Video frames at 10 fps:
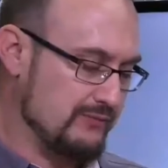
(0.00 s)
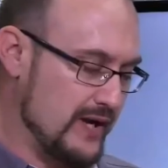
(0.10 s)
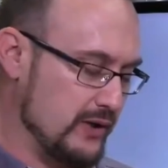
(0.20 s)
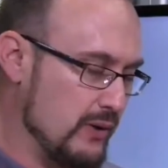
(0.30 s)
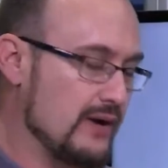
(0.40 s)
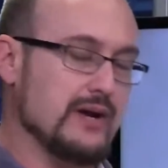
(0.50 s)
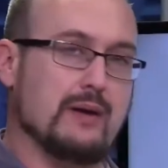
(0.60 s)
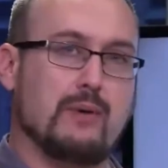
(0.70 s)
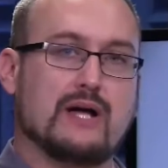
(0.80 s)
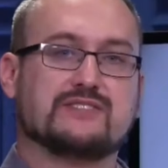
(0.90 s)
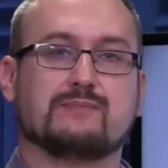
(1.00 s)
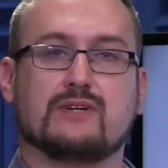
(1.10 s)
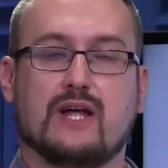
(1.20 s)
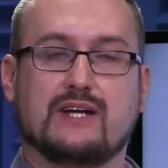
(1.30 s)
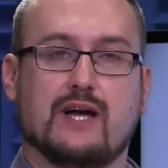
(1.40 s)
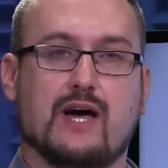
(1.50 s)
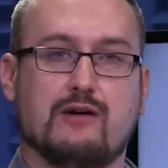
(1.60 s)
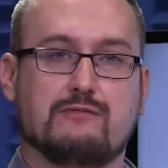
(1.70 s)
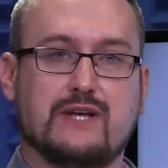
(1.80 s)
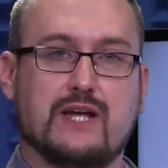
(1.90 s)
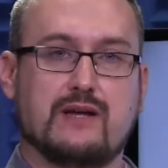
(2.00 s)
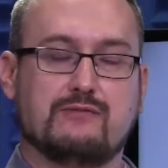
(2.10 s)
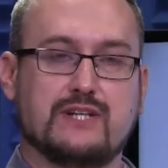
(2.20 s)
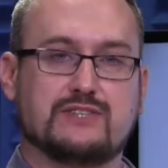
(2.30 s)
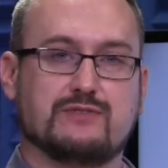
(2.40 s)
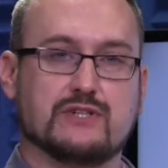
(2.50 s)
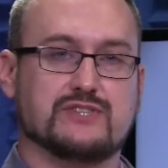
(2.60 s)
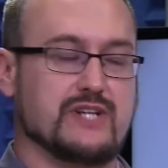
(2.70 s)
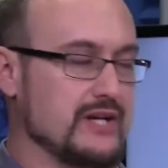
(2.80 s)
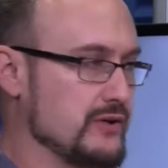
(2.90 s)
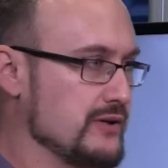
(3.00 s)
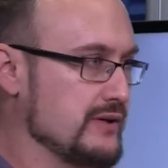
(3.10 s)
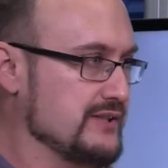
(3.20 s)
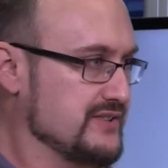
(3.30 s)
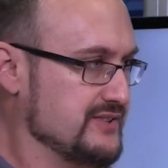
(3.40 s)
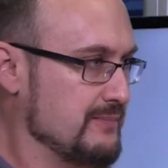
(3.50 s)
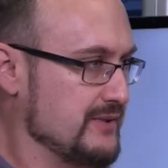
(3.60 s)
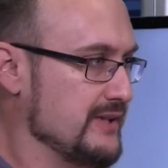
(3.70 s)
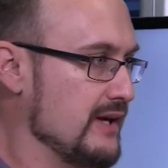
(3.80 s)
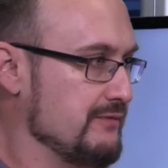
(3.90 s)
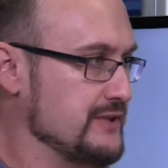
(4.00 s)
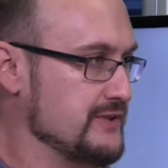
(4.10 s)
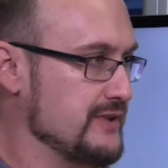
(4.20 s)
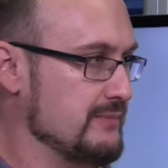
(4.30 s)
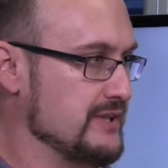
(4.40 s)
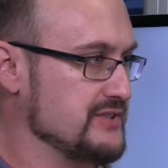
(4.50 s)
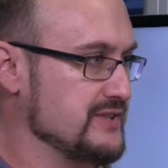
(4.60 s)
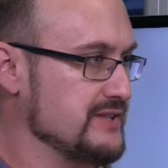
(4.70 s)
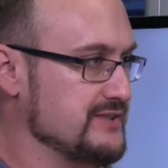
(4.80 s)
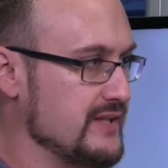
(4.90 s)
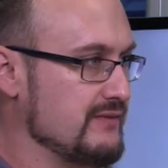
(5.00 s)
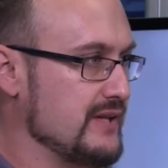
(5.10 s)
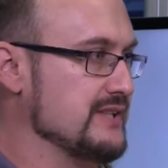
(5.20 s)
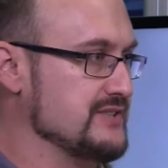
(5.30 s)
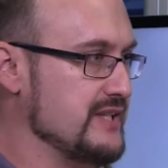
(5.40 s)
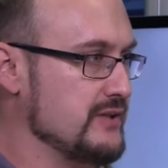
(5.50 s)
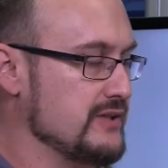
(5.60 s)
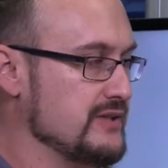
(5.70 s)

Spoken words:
if I go out and I buy something like a vSphere Standard, is this a feature that I'm going to see inside of like a Standard